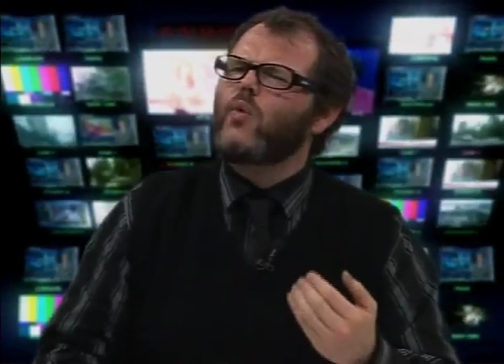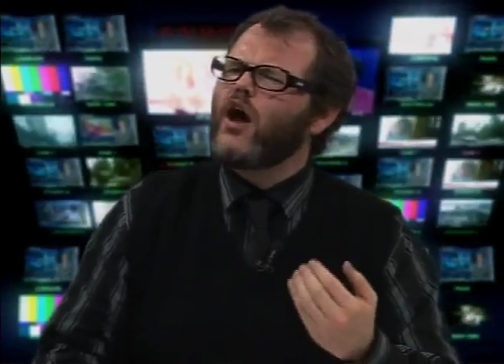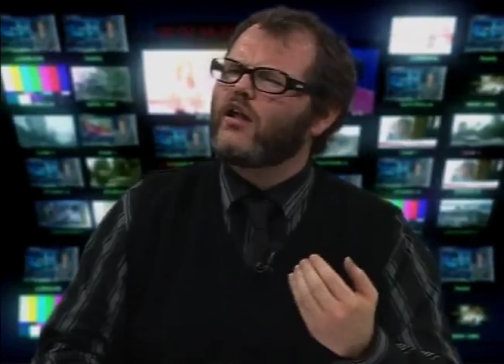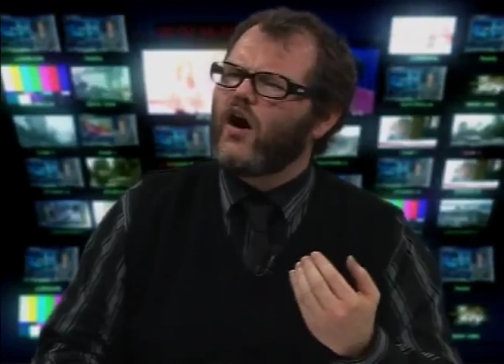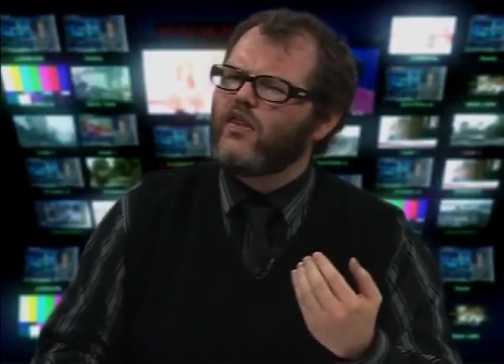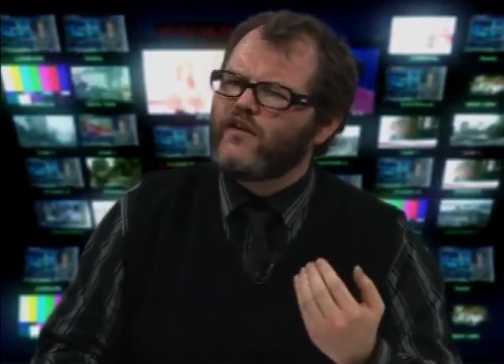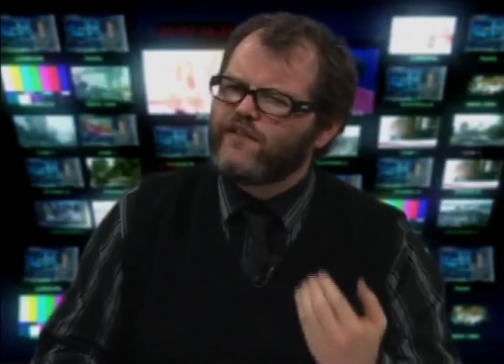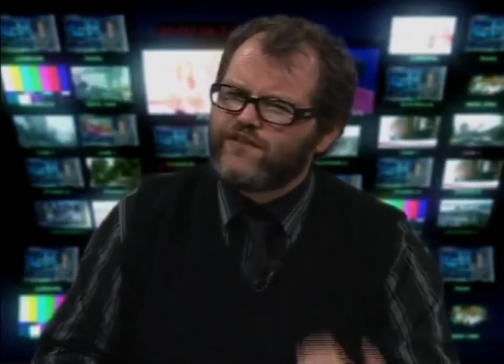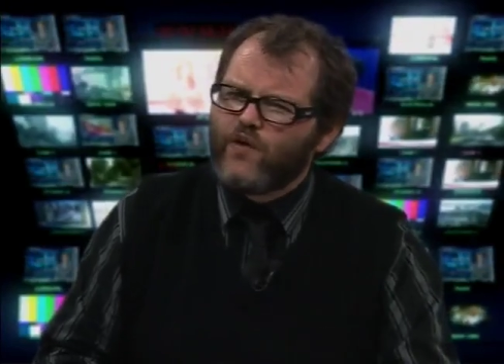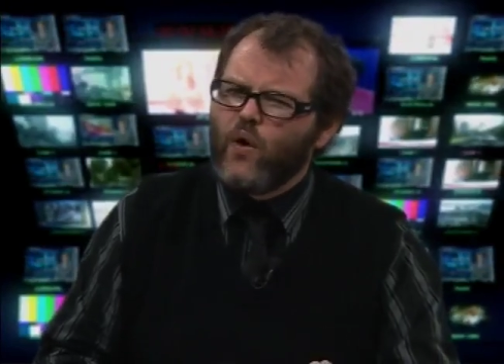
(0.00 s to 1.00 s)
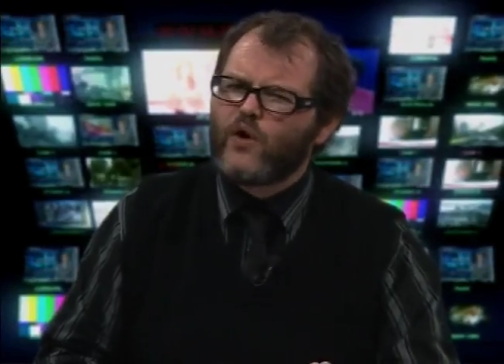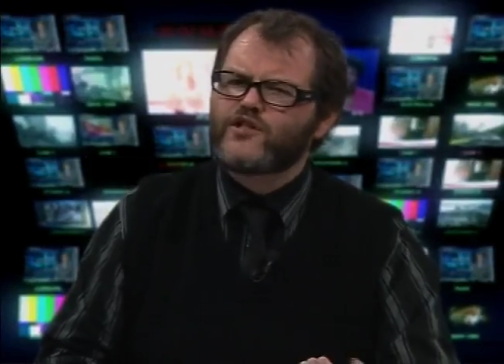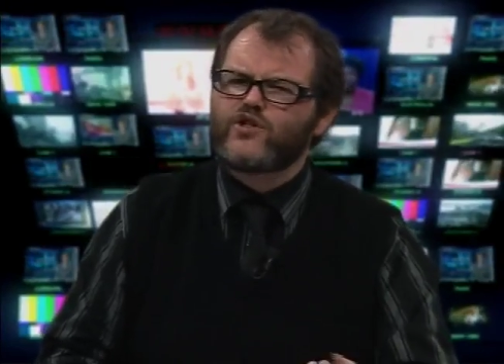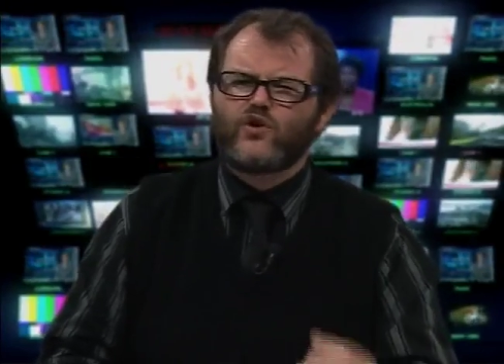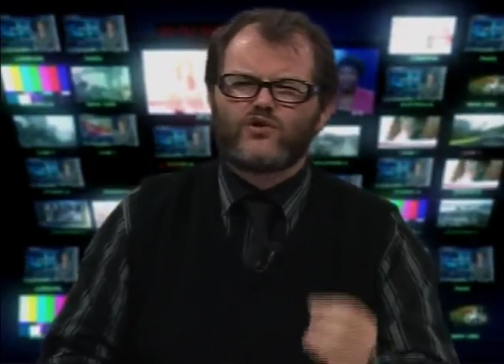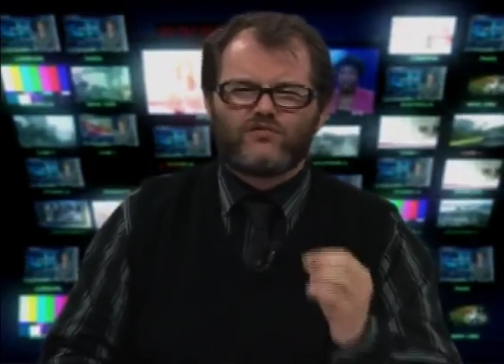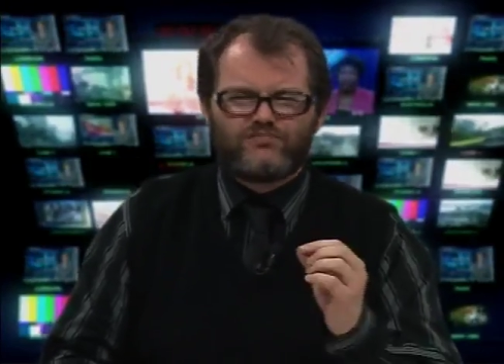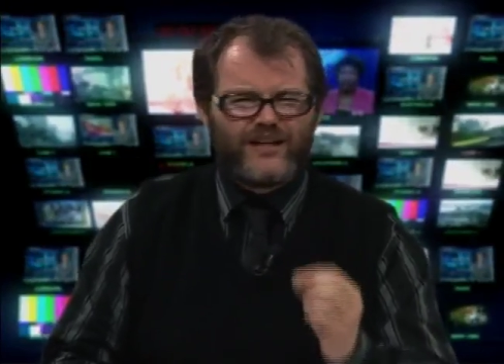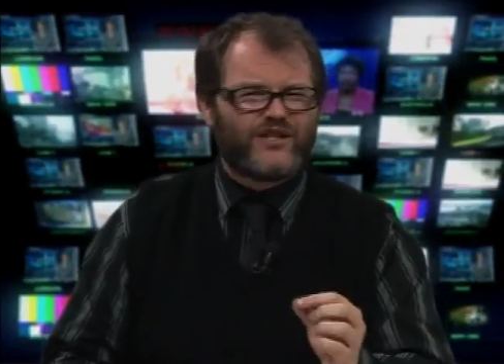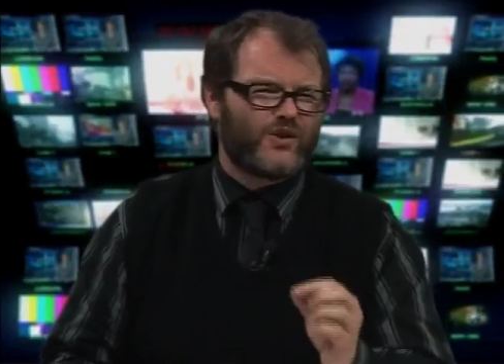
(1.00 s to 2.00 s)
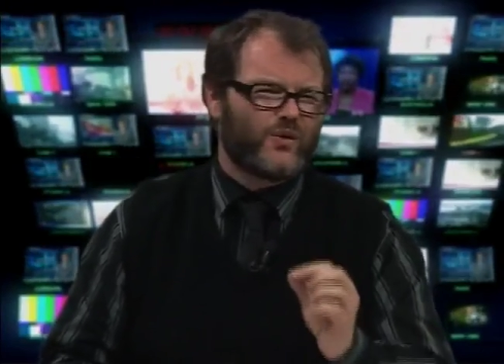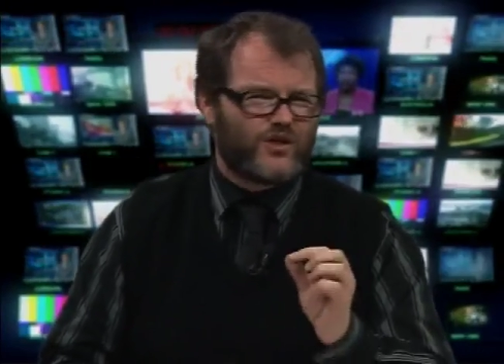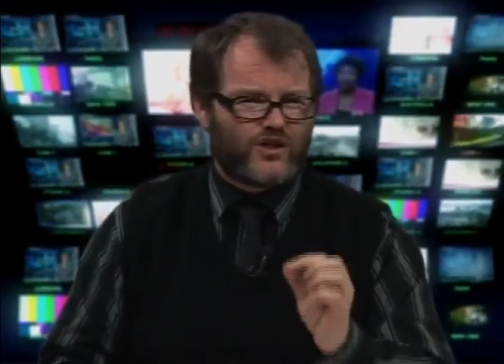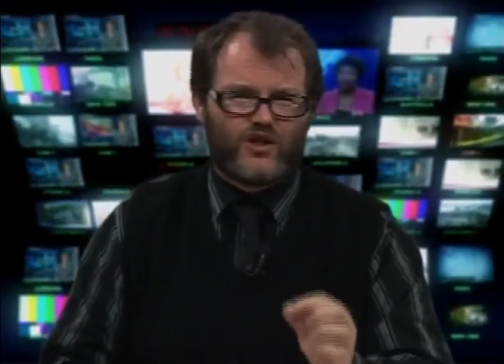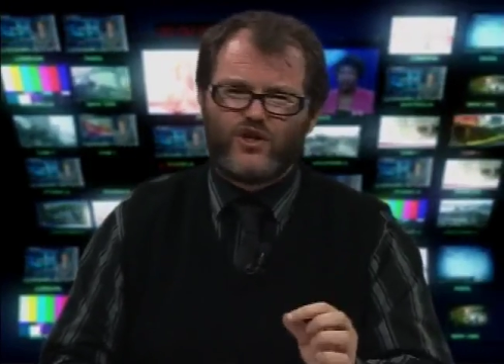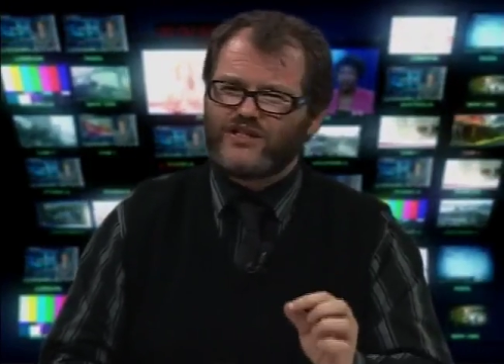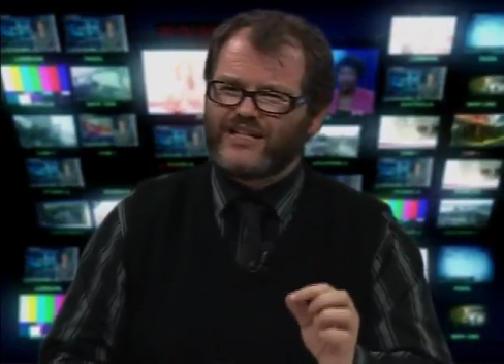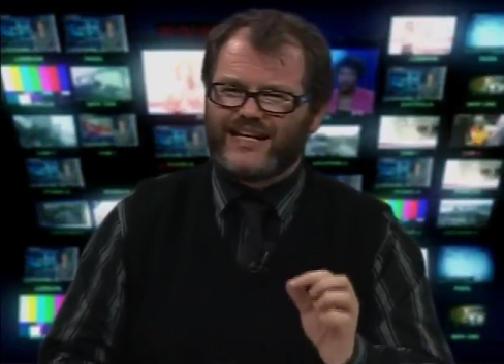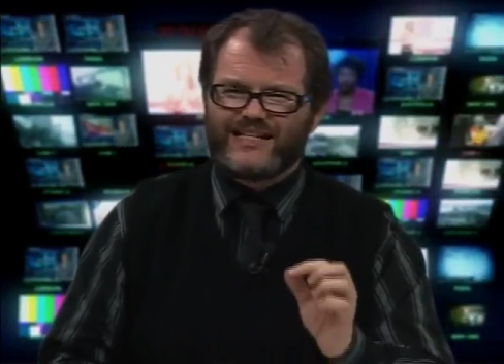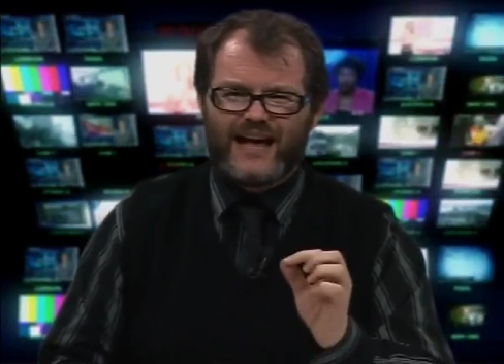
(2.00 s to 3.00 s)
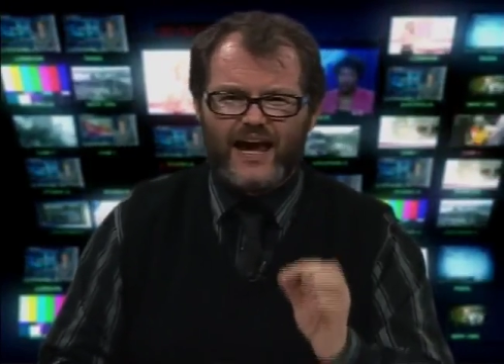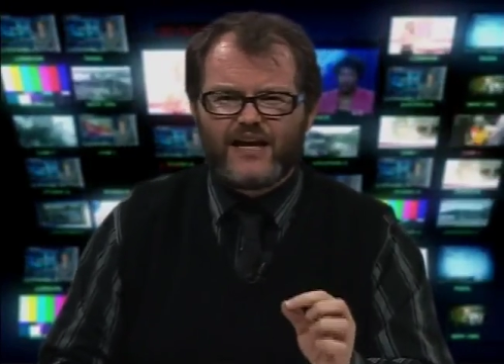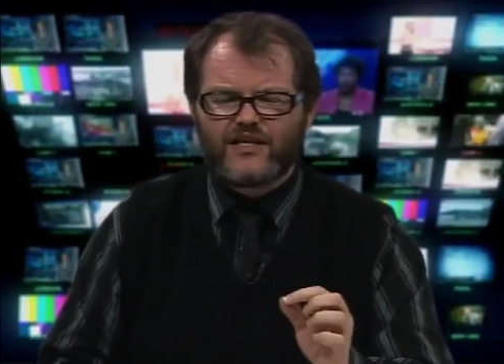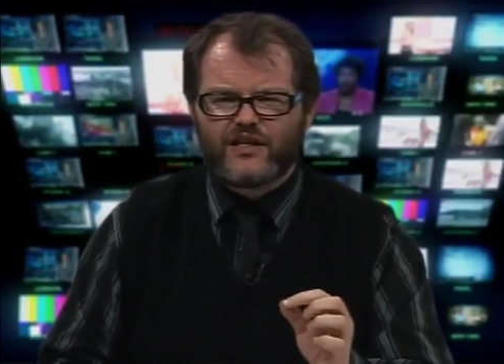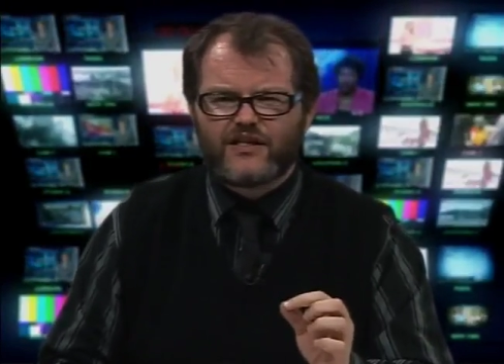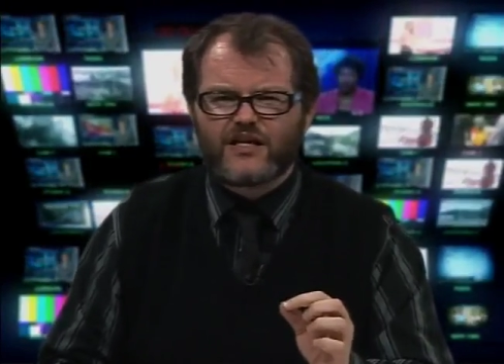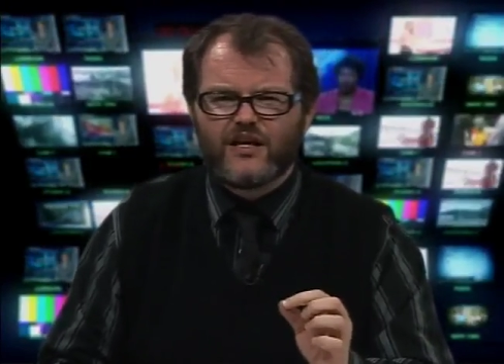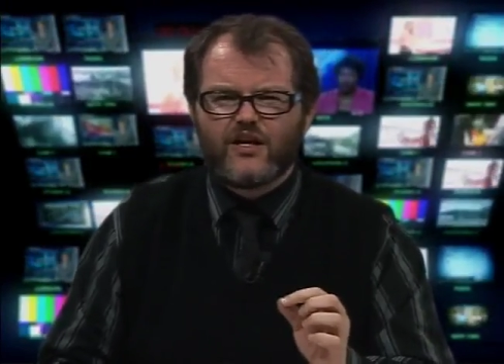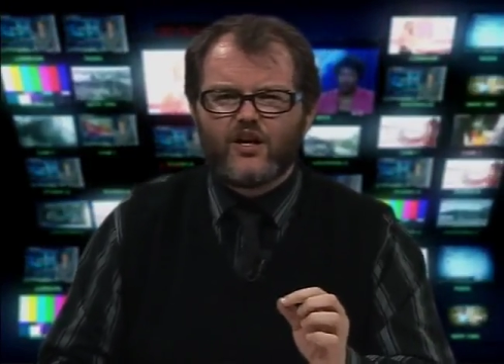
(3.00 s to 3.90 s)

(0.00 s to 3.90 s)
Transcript: while on the force, used racial slurs against Asians,